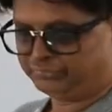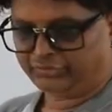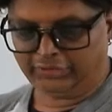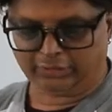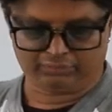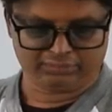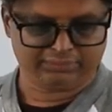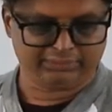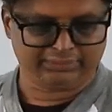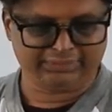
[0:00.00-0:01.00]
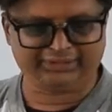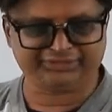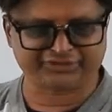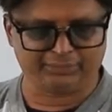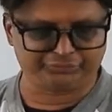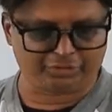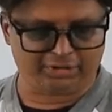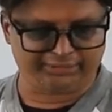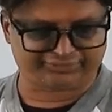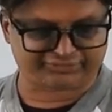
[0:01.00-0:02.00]
Now, let us come to
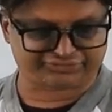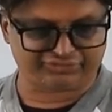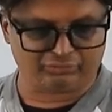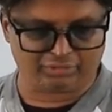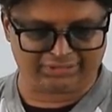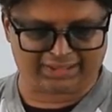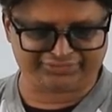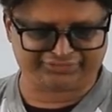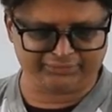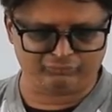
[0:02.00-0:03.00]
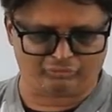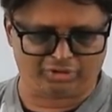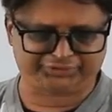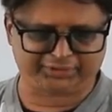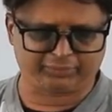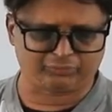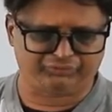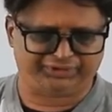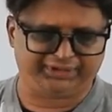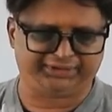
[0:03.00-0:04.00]
our discussion. Last time, whatever
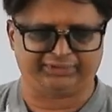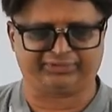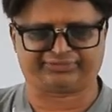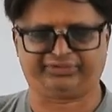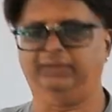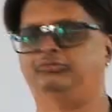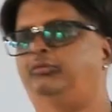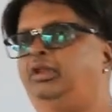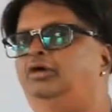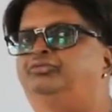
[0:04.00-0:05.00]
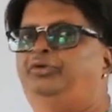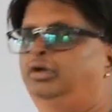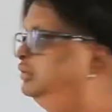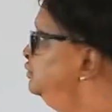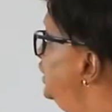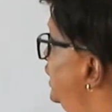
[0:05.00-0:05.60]
we did, the same we will now follow.